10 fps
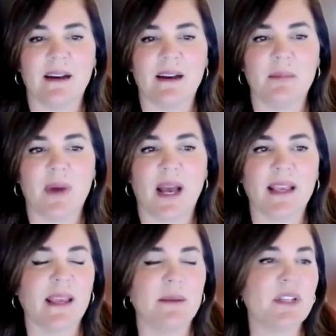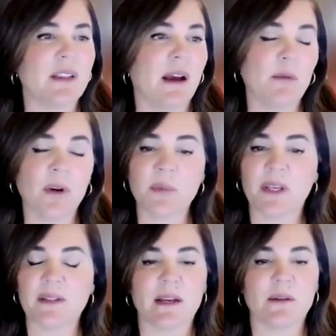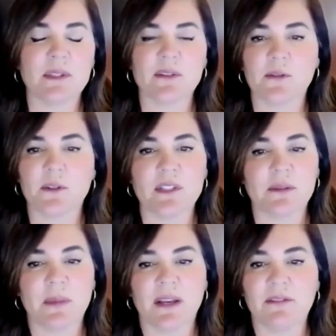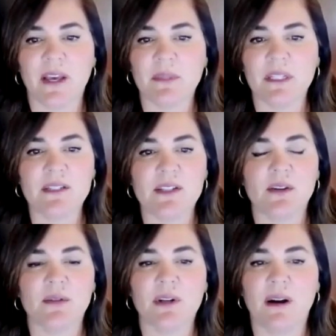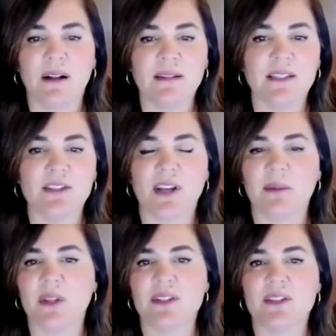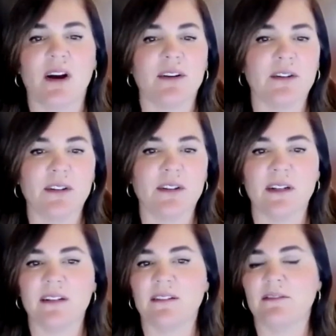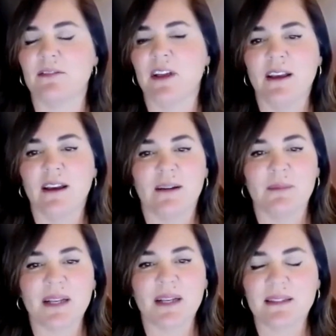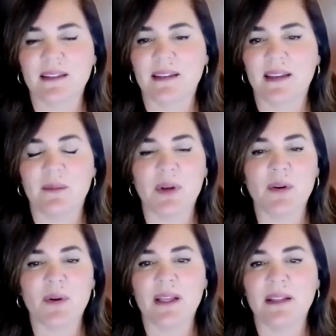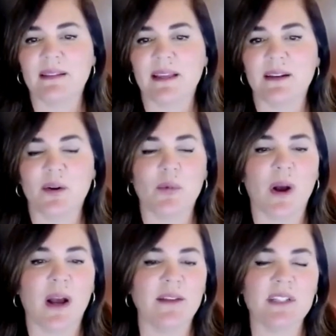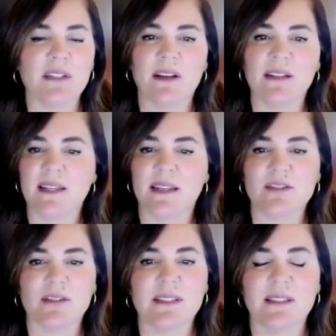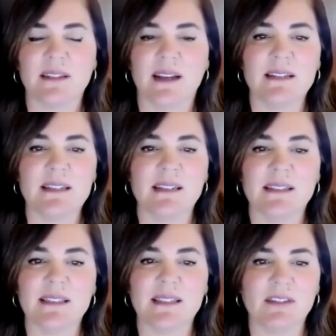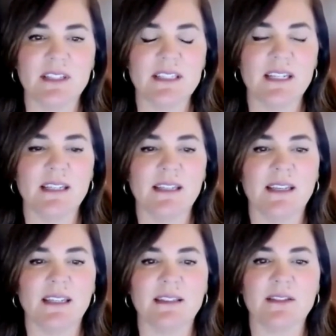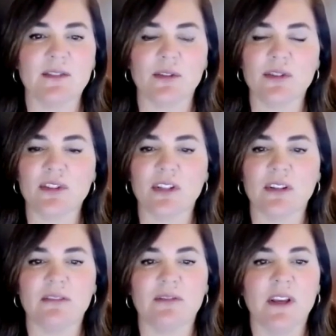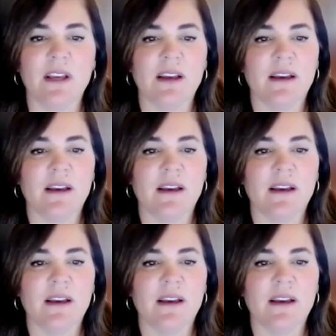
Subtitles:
I came to that work because I was the first in my family to go to college. I'm the daughter of Mexican immigrant that arrived in Los Angeles in 1970 in search of,